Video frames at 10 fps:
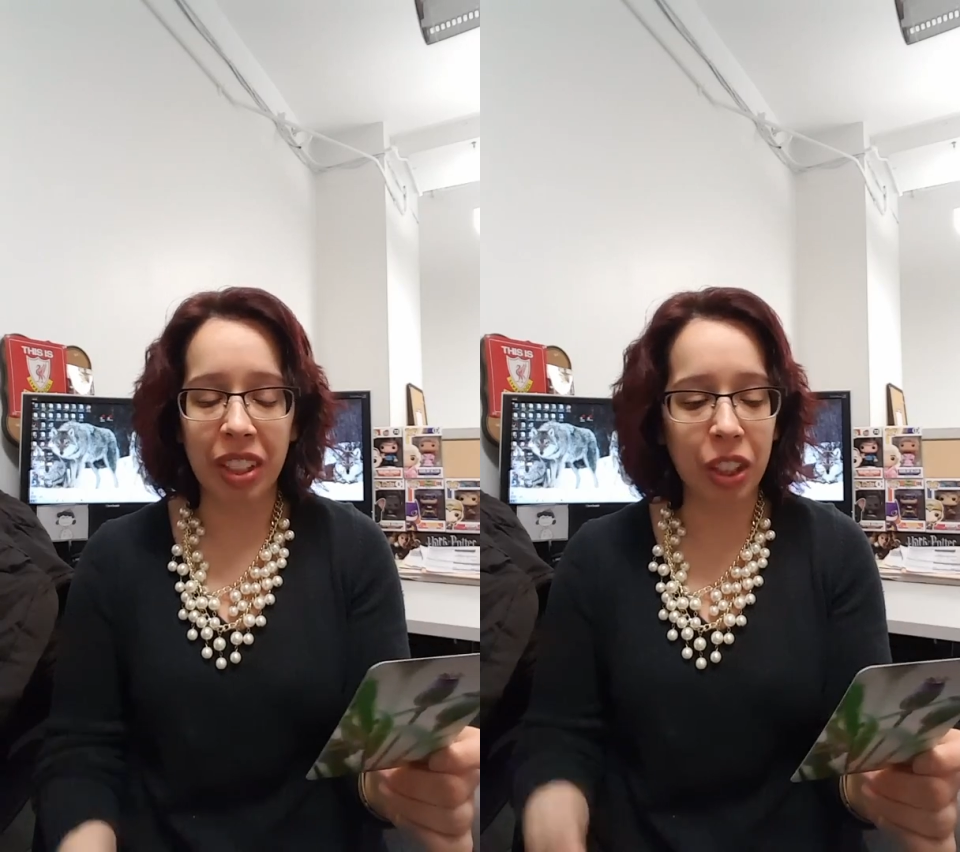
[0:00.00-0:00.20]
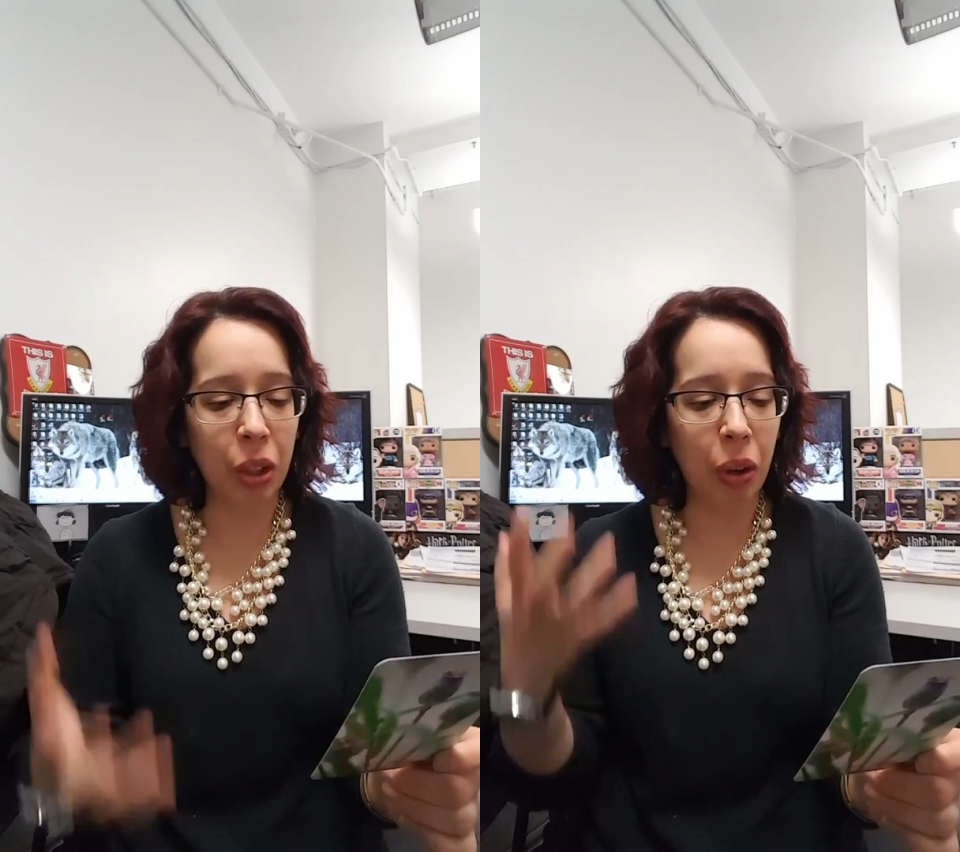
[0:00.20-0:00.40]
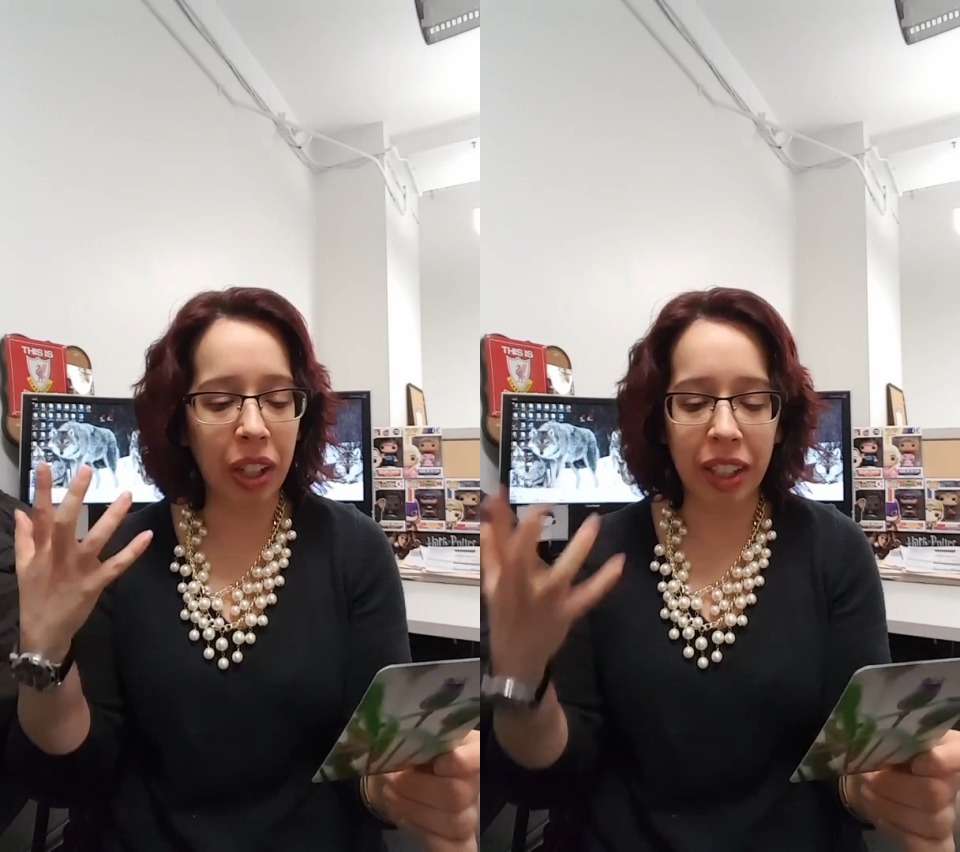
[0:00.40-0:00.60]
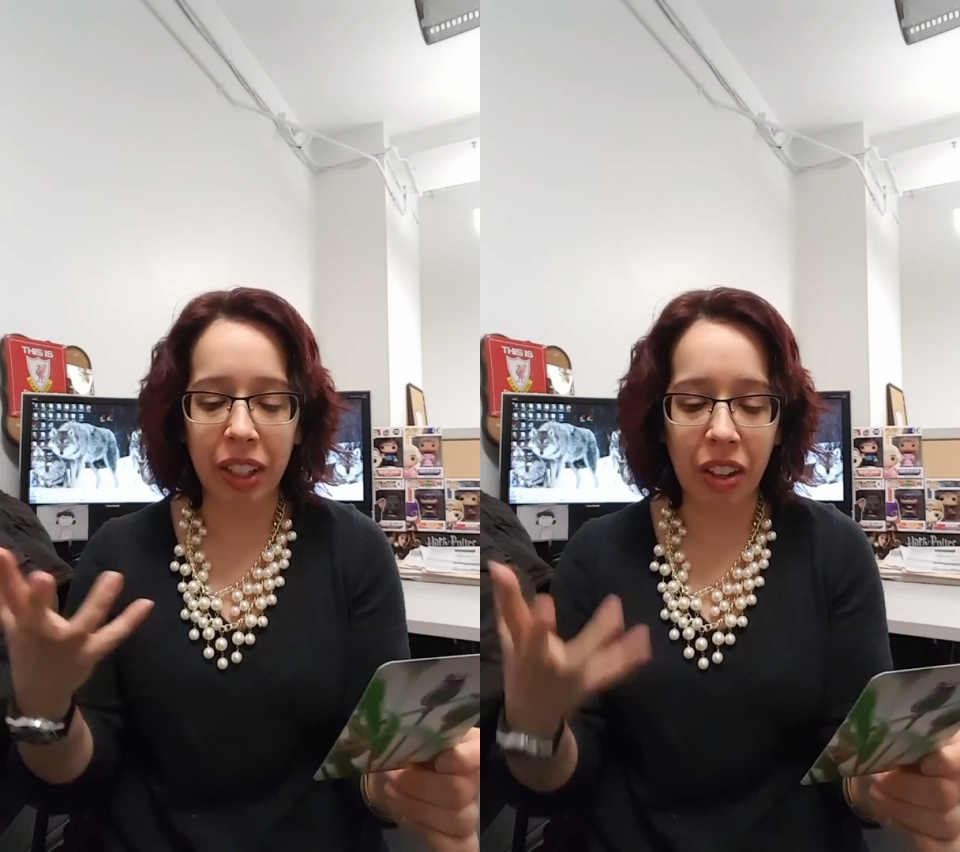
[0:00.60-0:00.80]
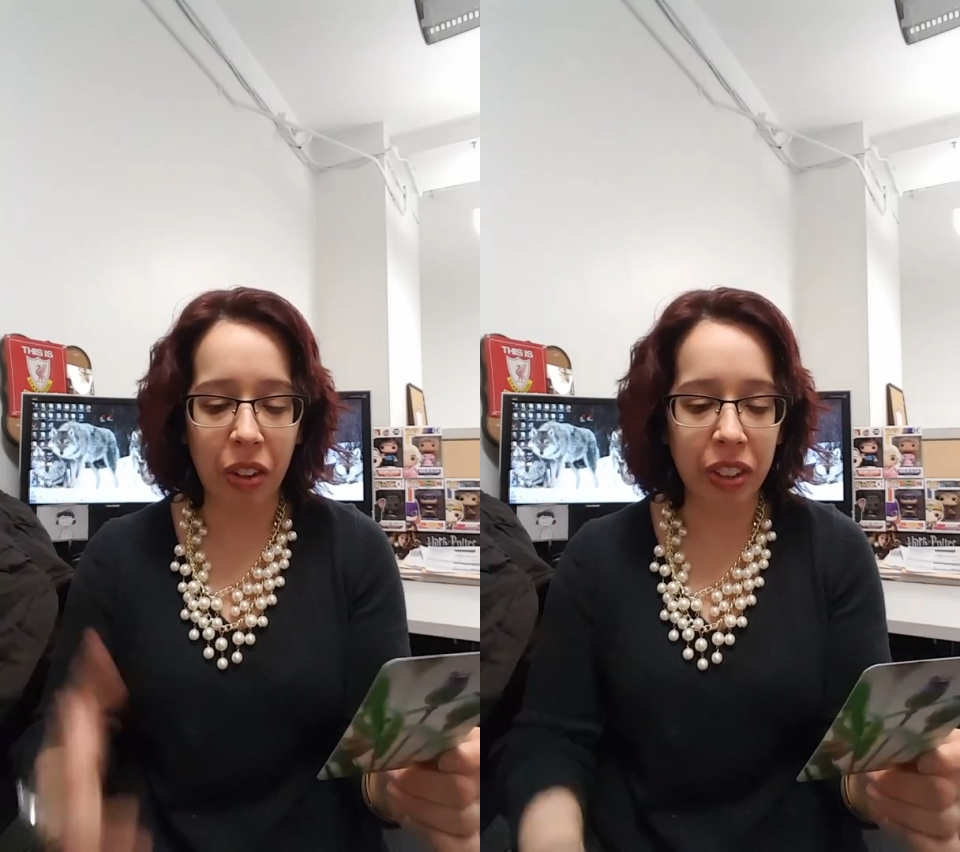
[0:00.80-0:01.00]

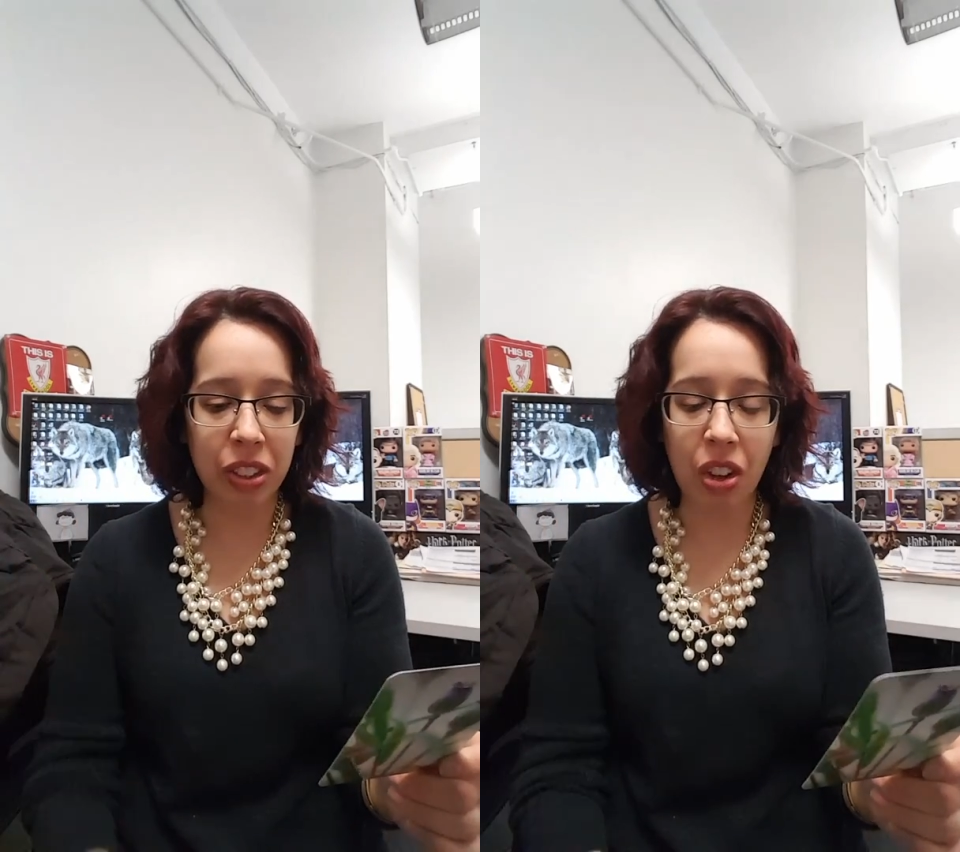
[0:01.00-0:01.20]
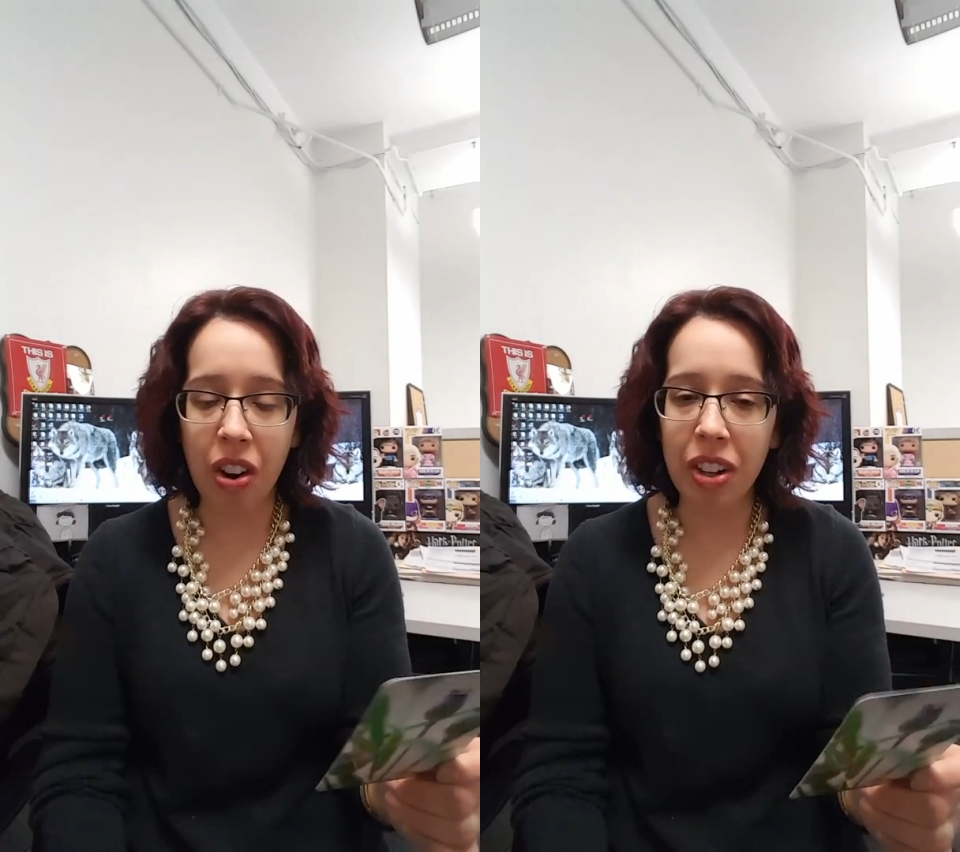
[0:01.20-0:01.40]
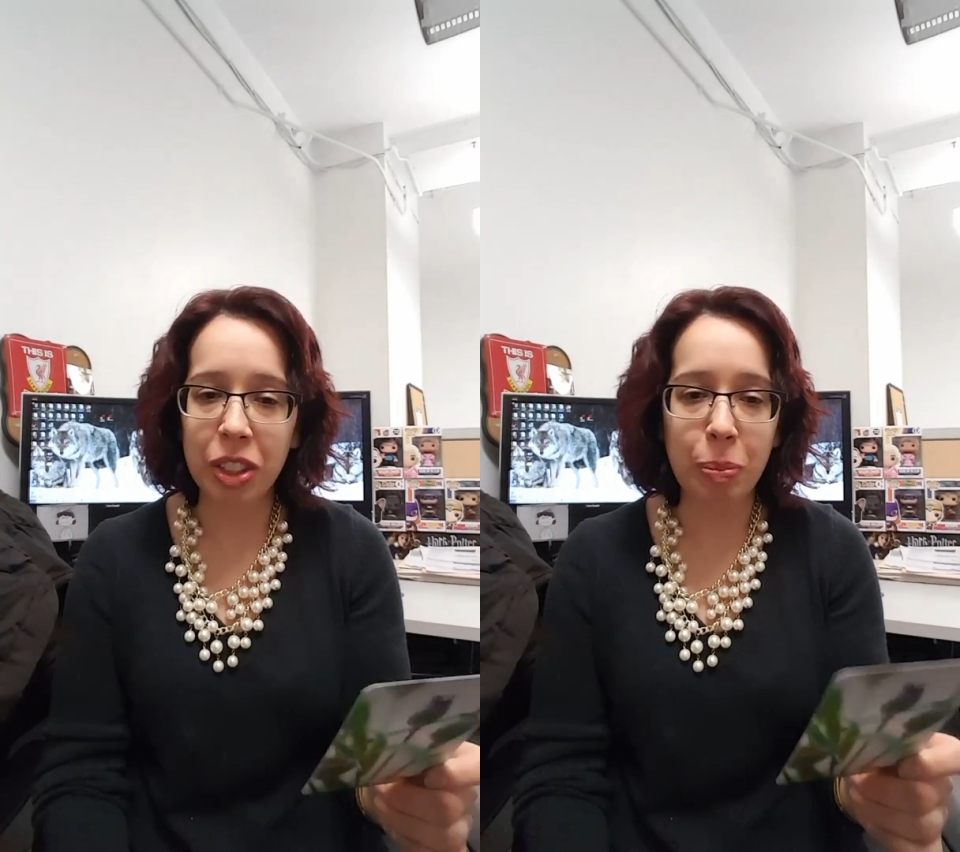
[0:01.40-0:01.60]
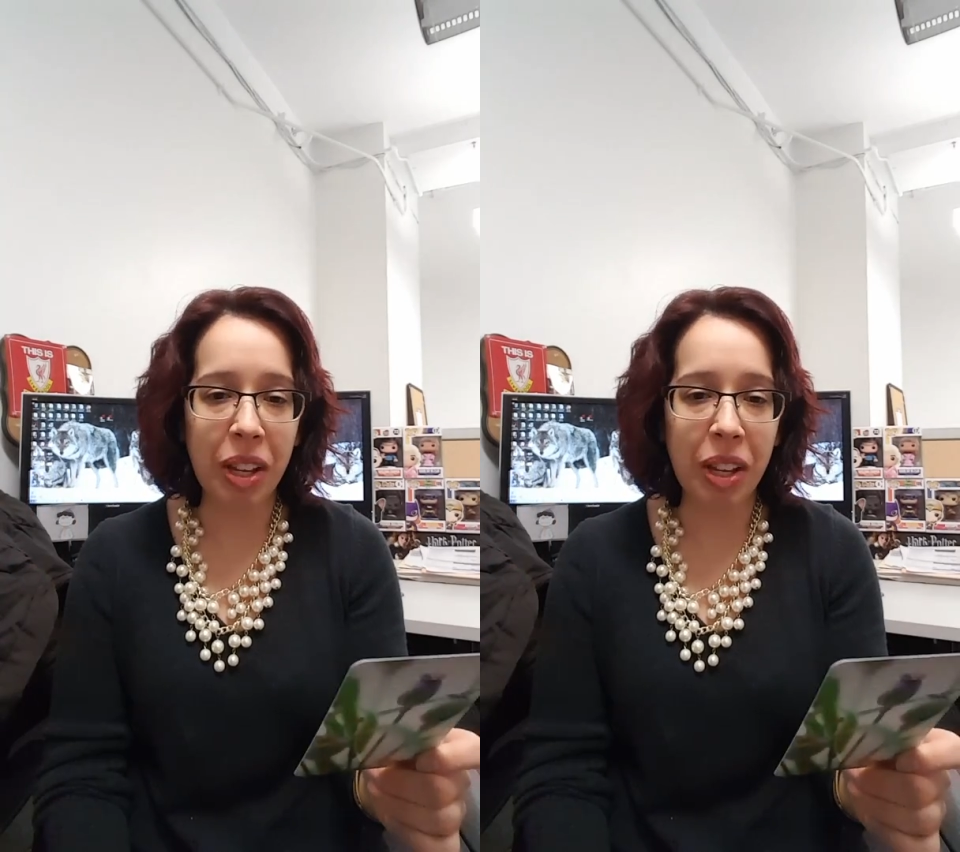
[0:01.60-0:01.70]
all these cards,